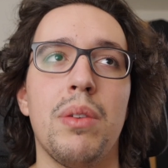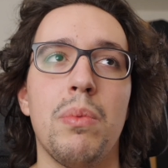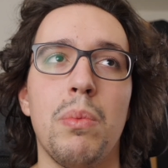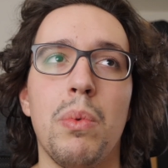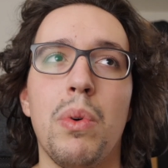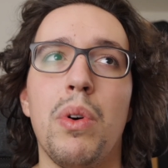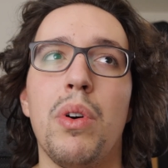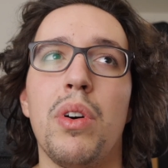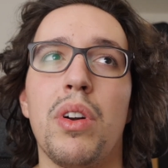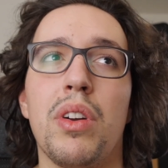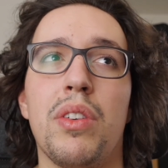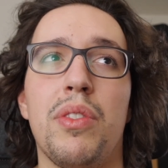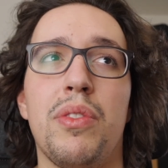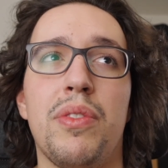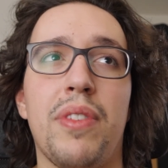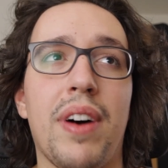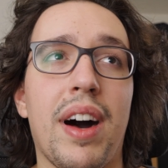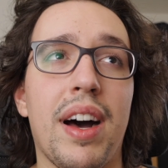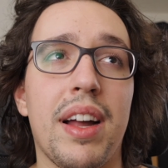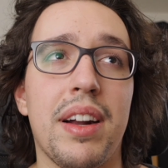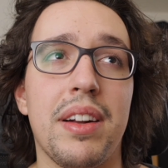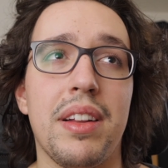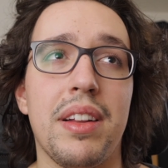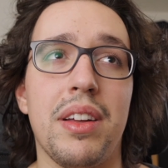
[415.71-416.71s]
work
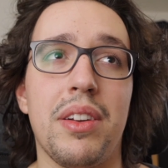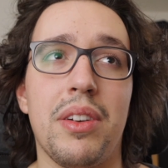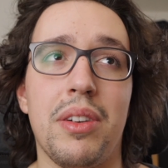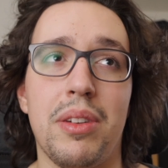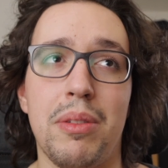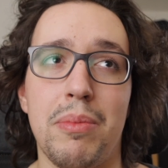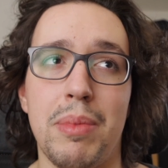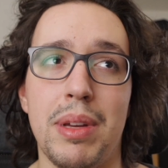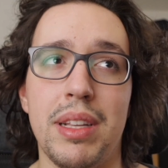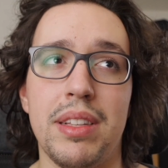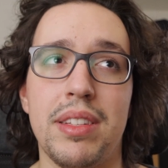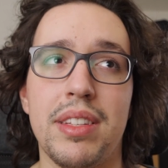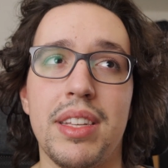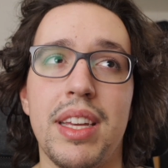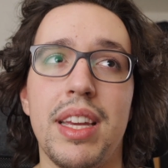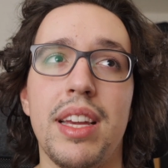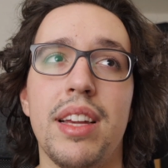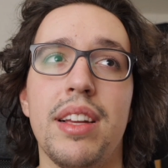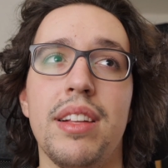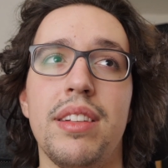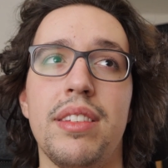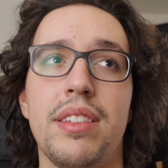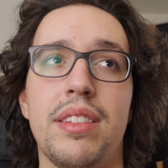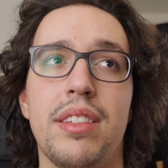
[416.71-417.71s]
further on my
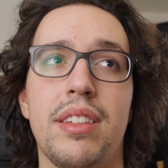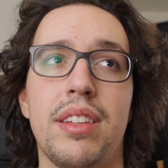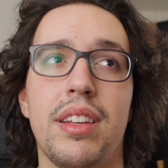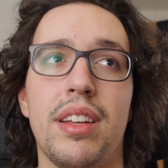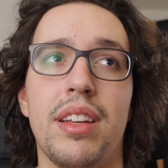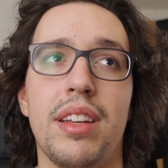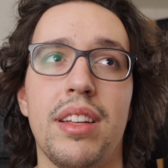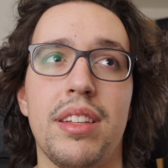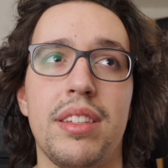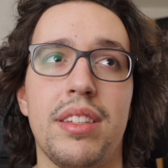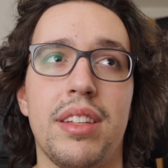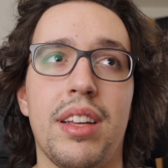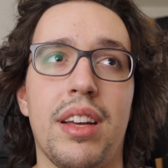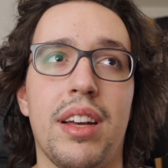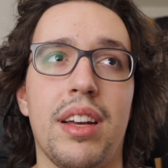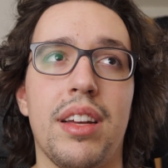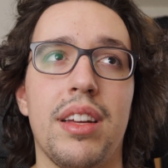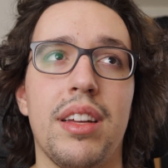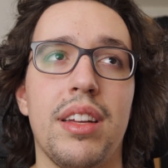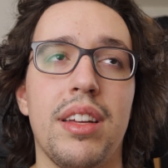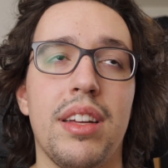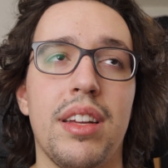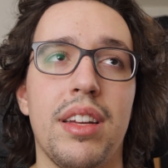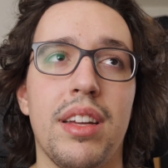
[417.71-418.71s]
skills as
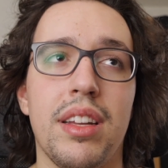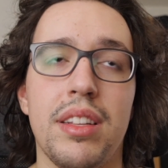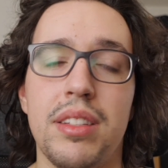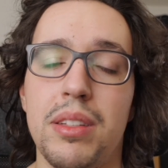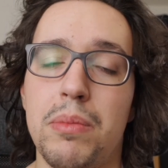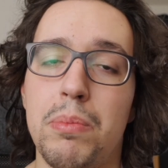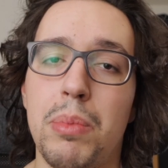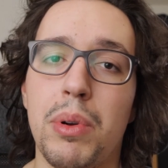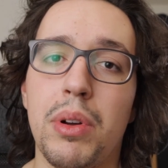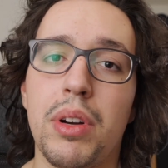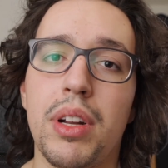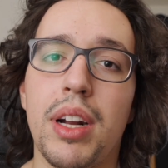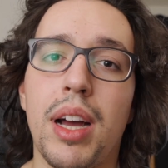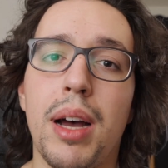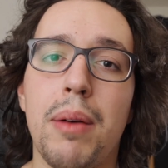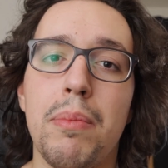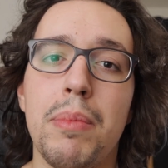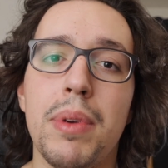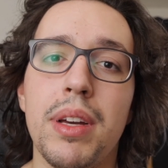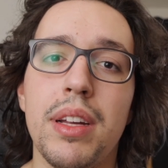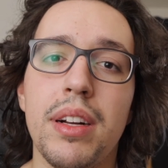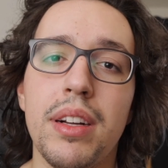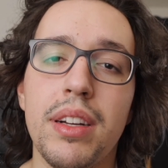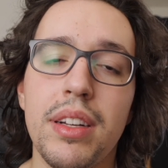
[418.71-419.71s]
a
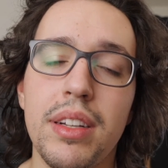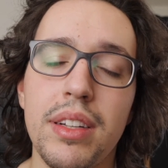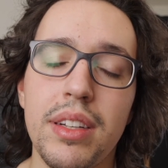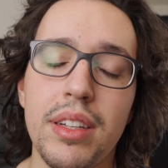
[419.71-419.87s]
programmer.